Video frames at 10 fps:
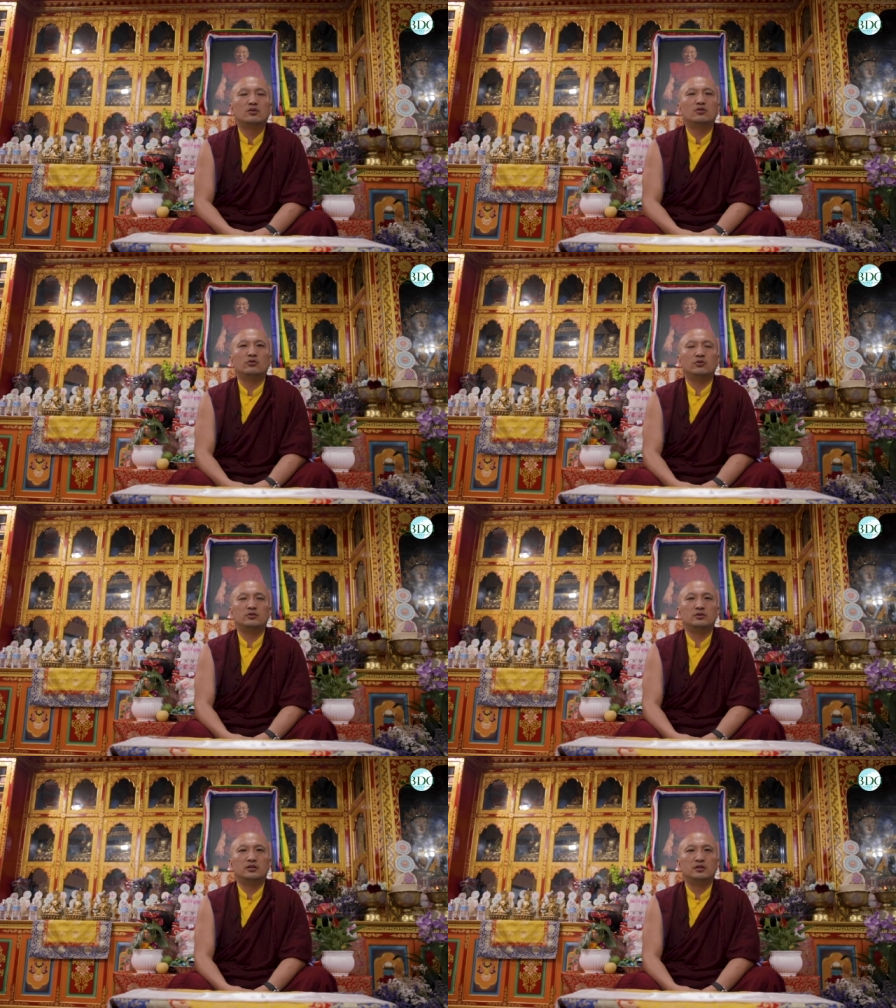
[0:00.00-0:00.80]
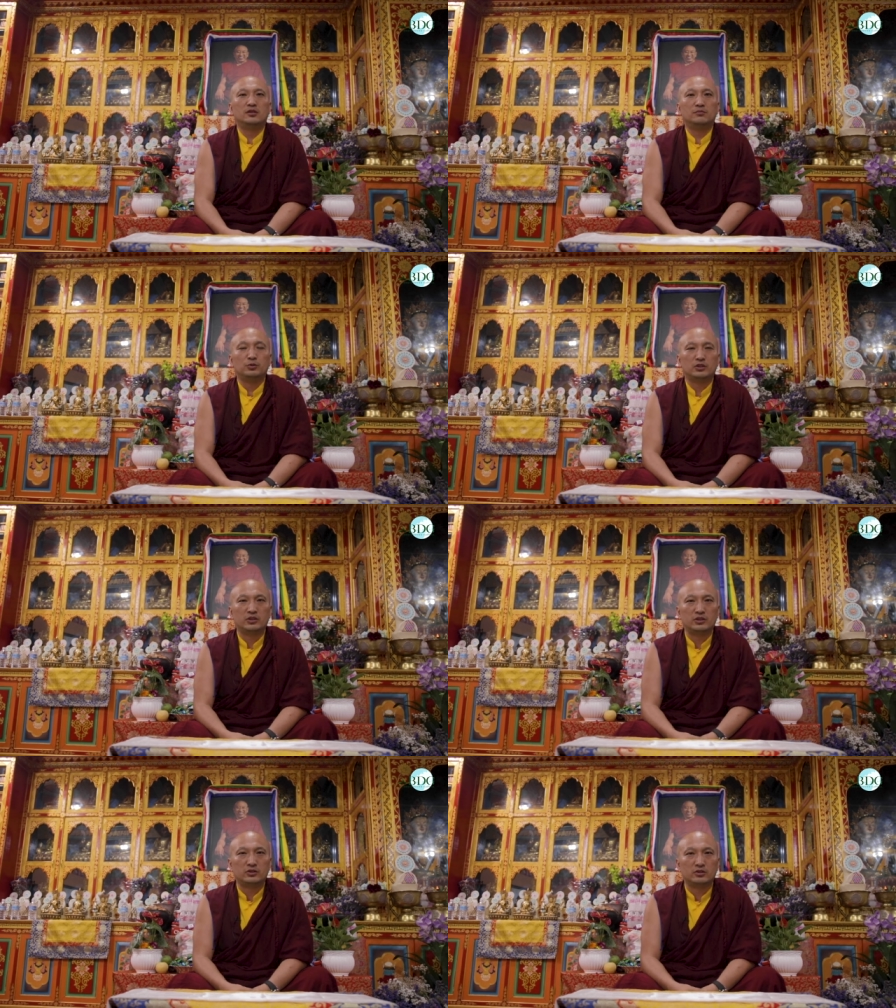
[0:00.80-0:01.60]
or the Buddha
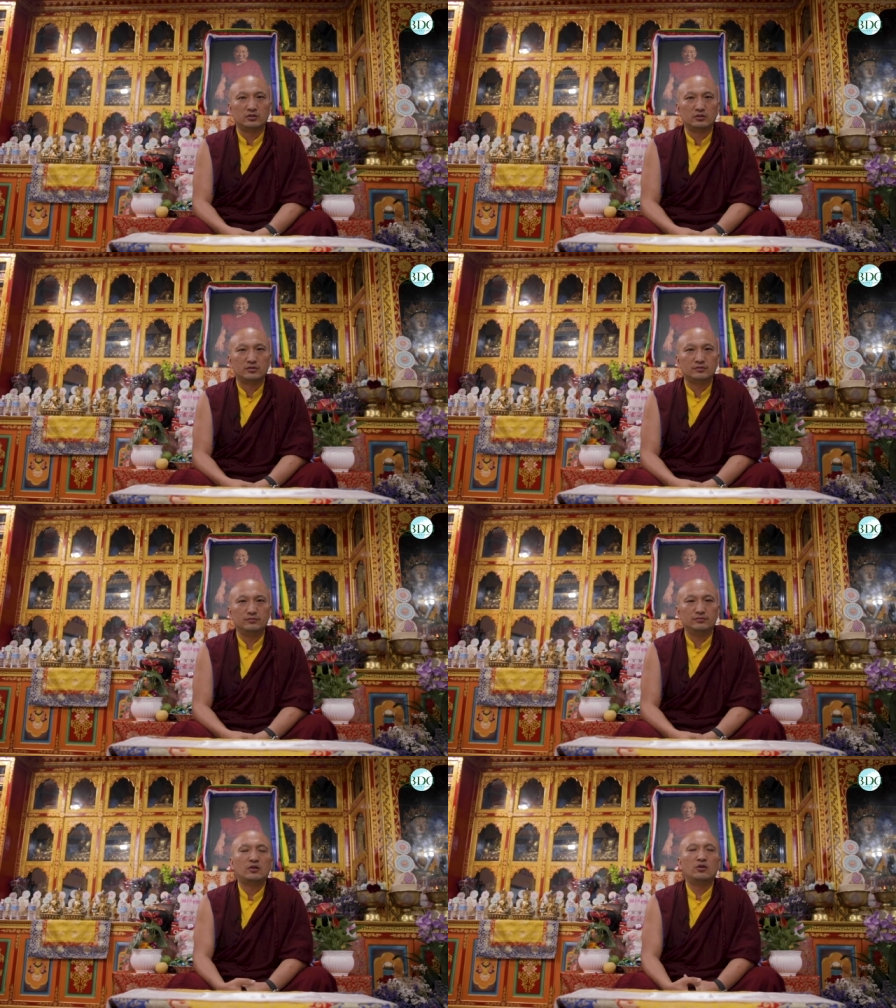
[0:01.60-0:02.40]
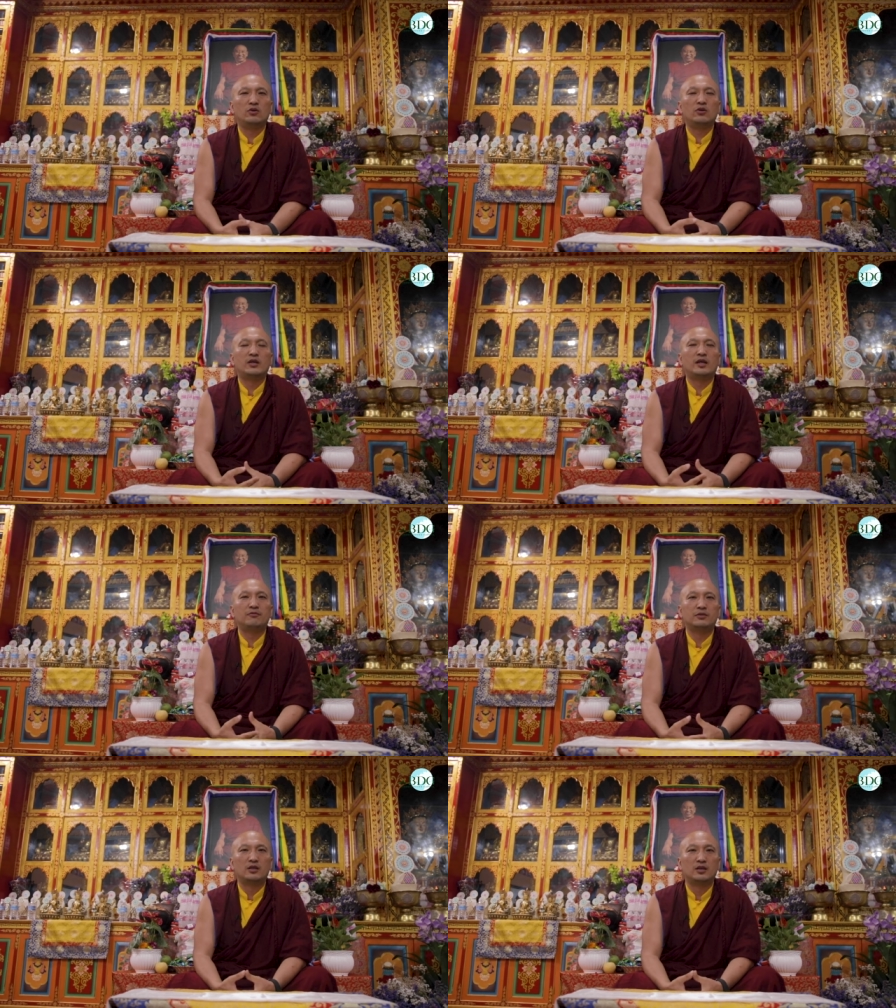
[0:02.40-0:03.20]
nature or
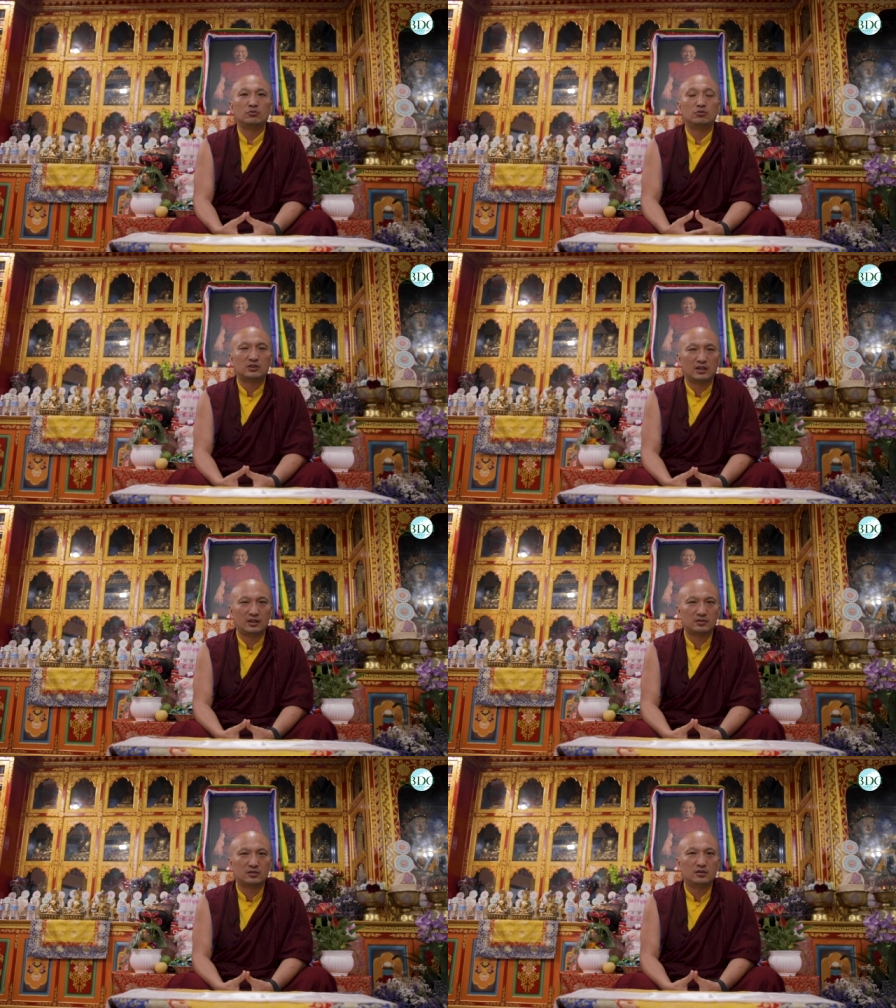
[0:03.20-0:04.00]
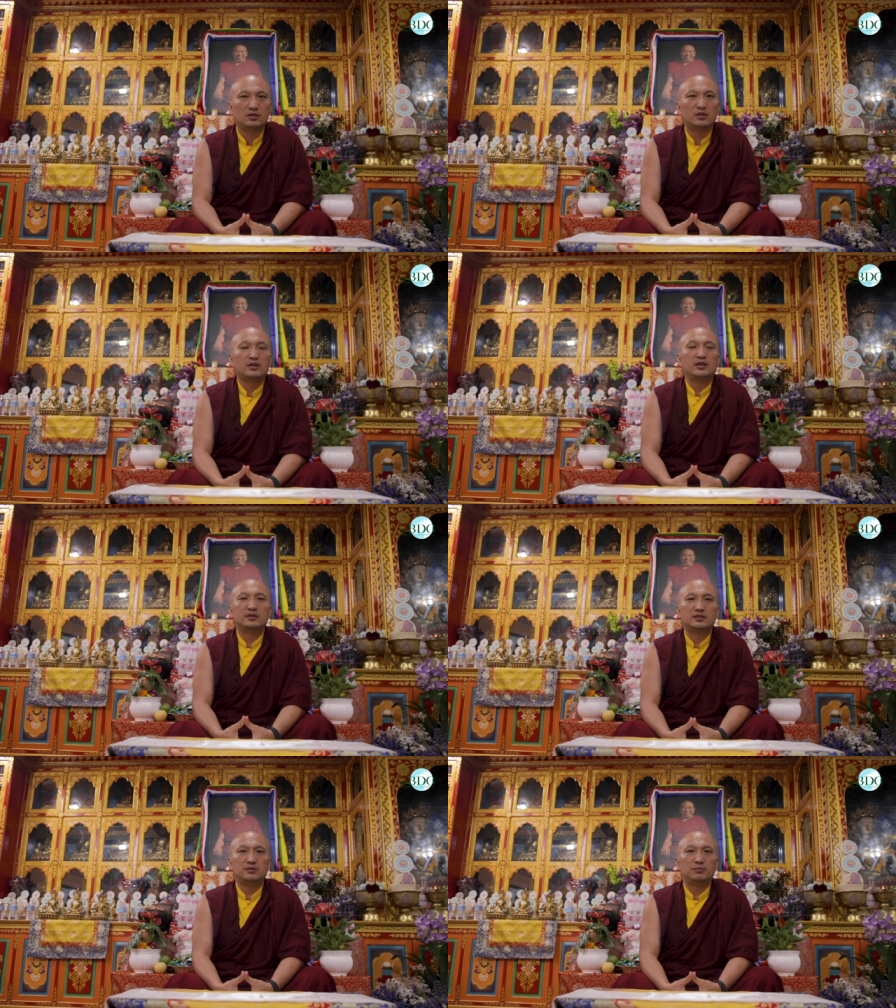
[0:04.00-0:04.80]
having a good heart
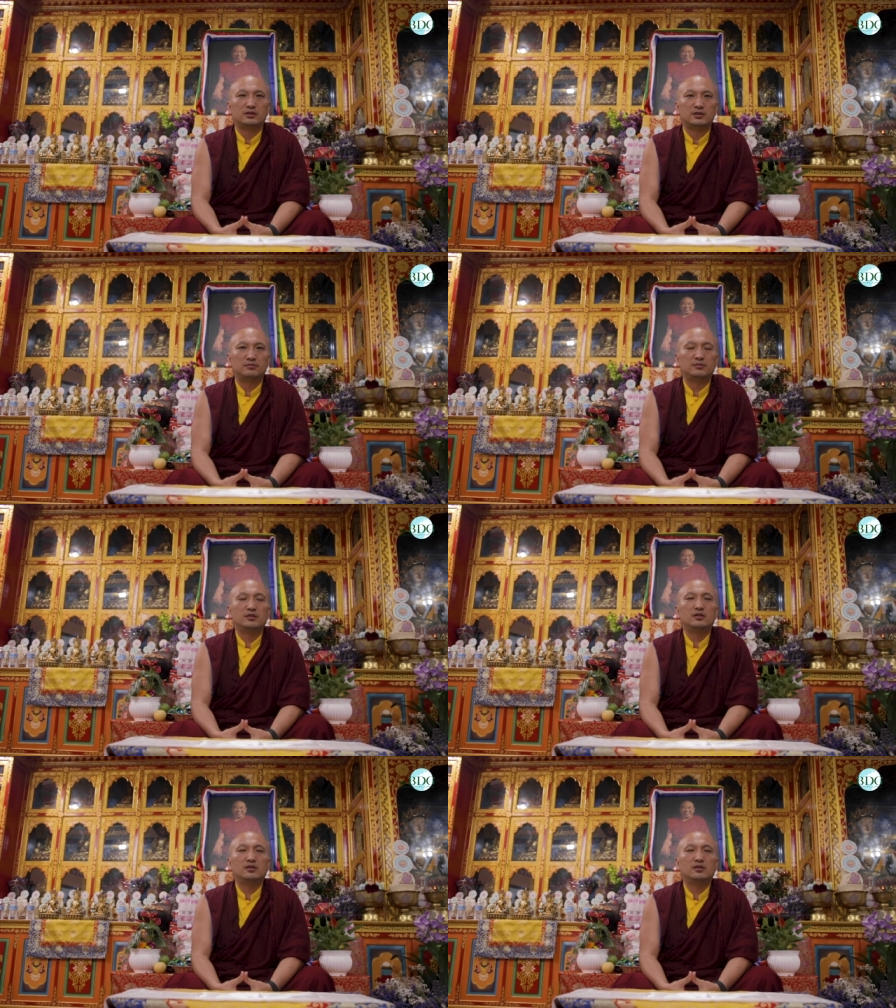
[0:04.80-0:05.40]
in simple term.